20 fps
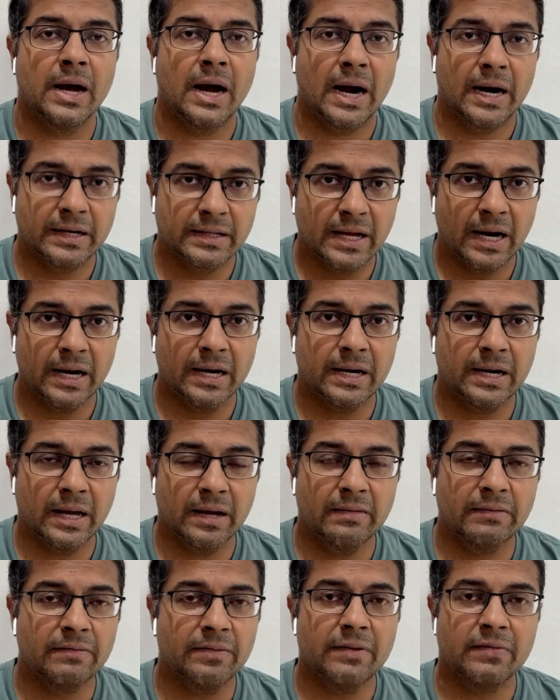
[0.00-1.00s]
At that
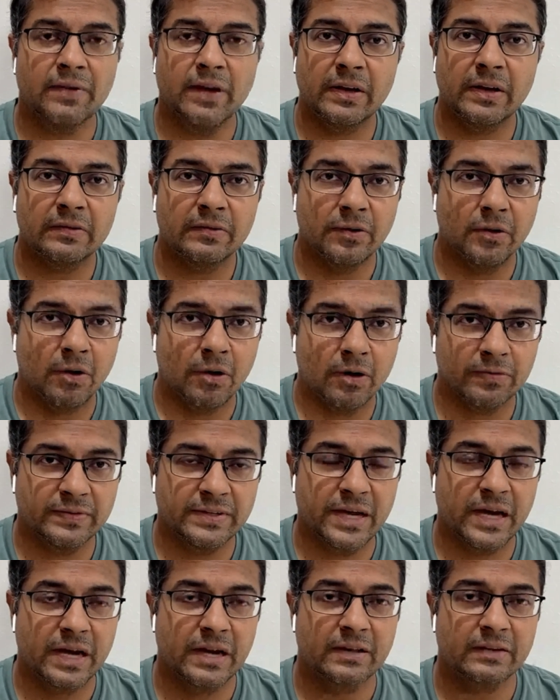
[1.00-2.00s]
time, we face lot of
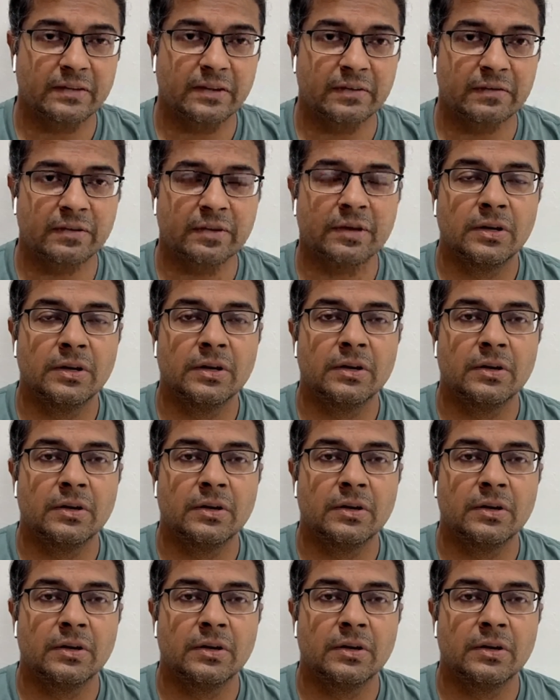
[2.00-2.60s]
challenges.